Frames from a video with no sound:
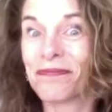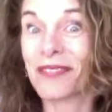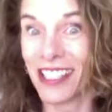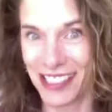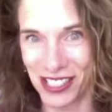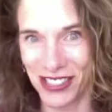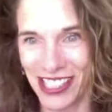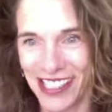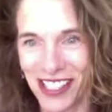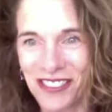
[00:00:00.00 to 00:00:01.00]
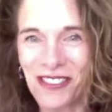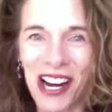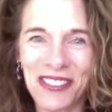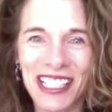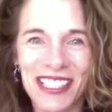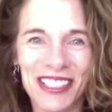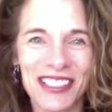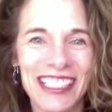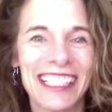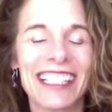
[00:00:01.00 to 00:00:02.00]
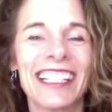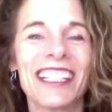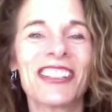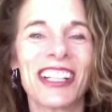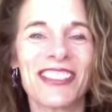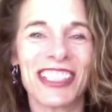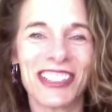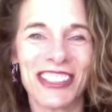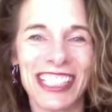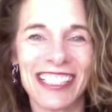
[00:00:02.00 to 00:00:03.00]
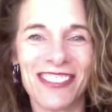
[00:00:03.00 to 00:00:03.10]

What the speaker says: the history of why we do integrative inquiry,